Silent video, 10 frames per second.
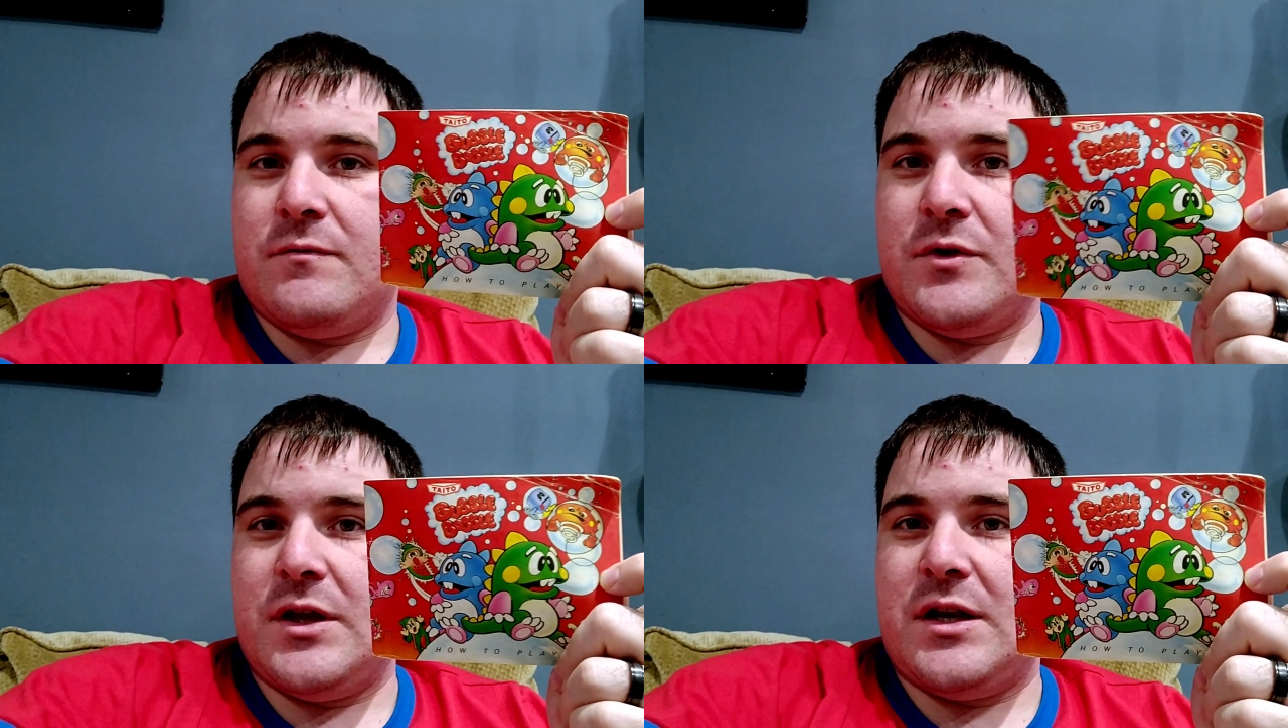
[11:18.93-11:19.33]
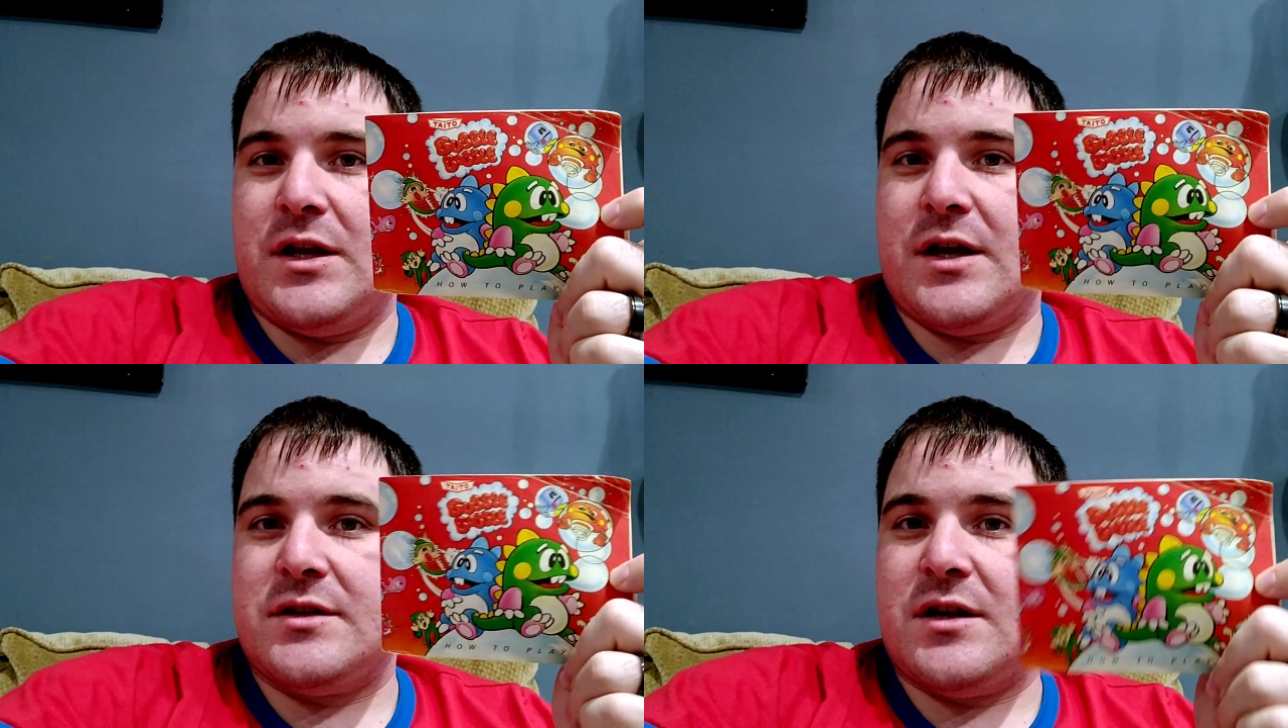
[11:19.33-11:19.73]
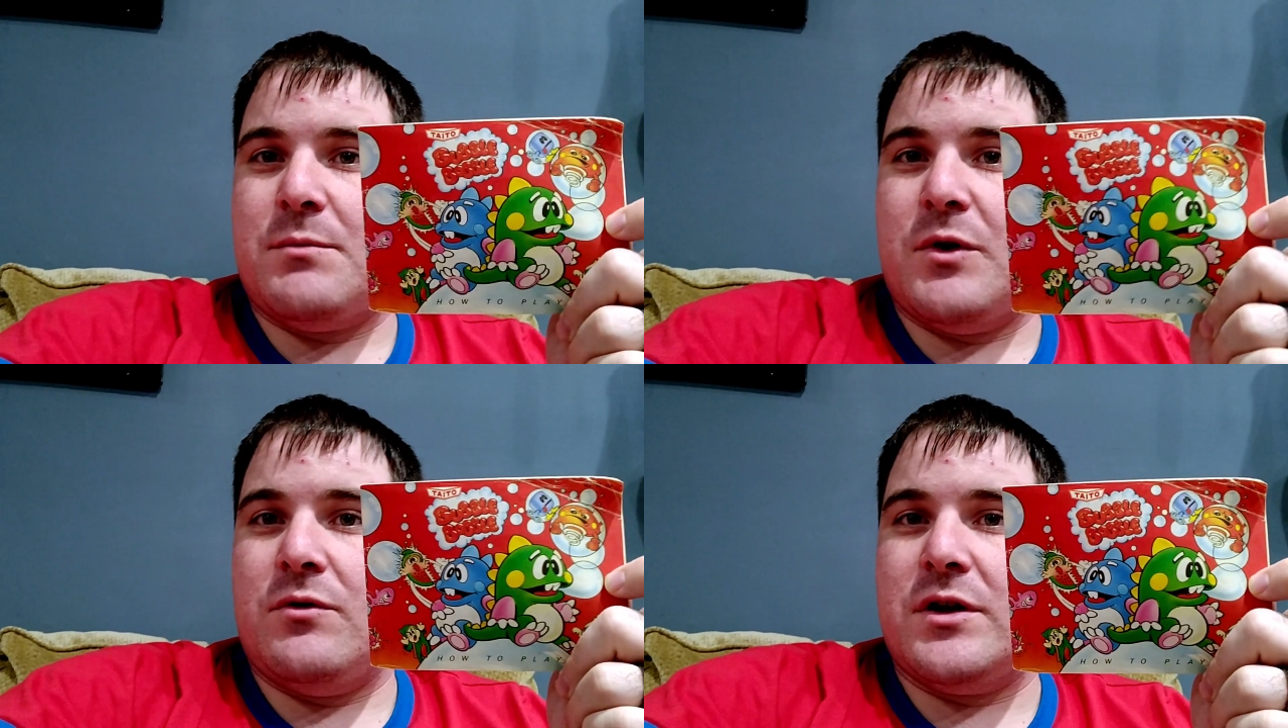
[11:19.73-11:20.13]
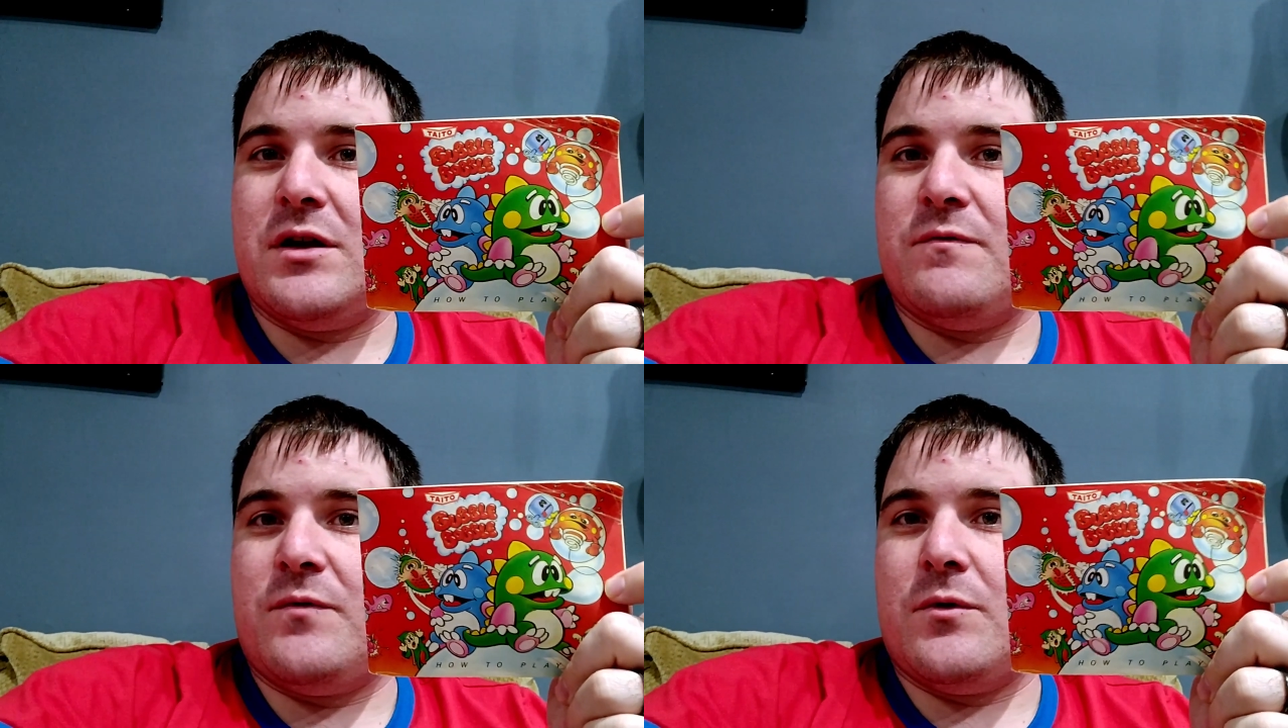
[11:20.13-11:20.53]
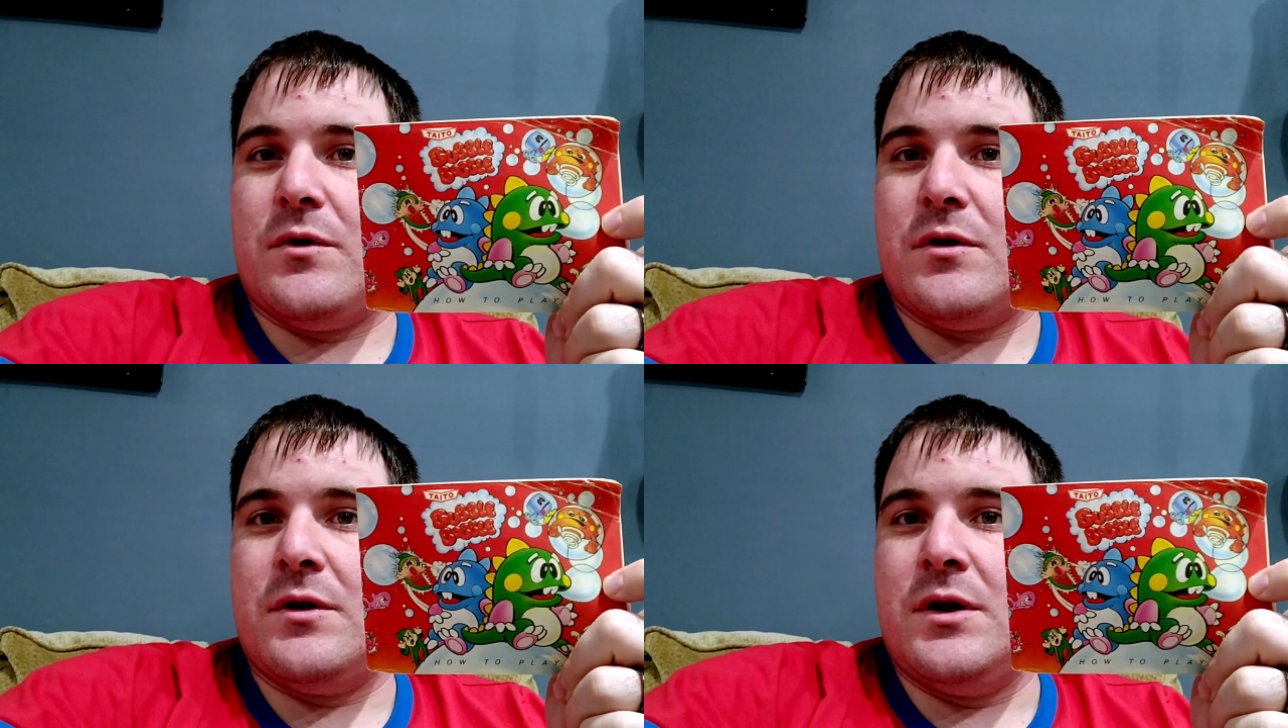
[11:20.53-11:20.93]
for the NES, and I've been looking
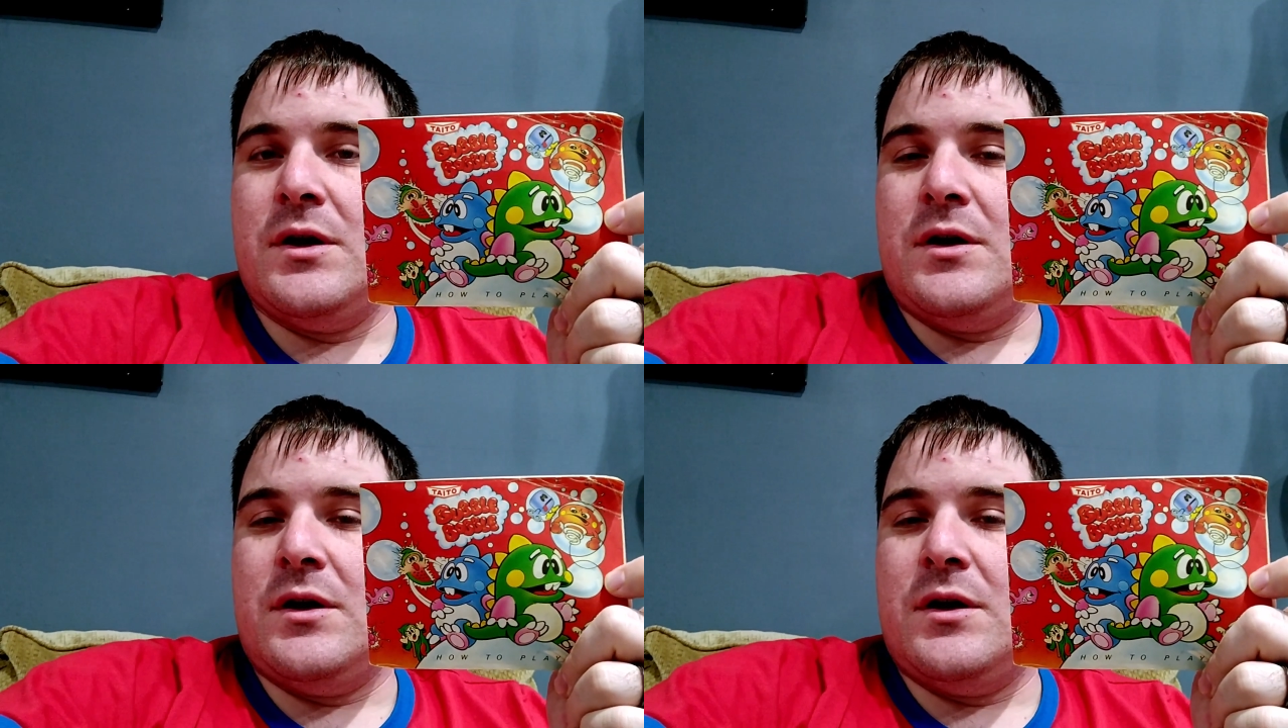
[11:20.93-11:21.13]
for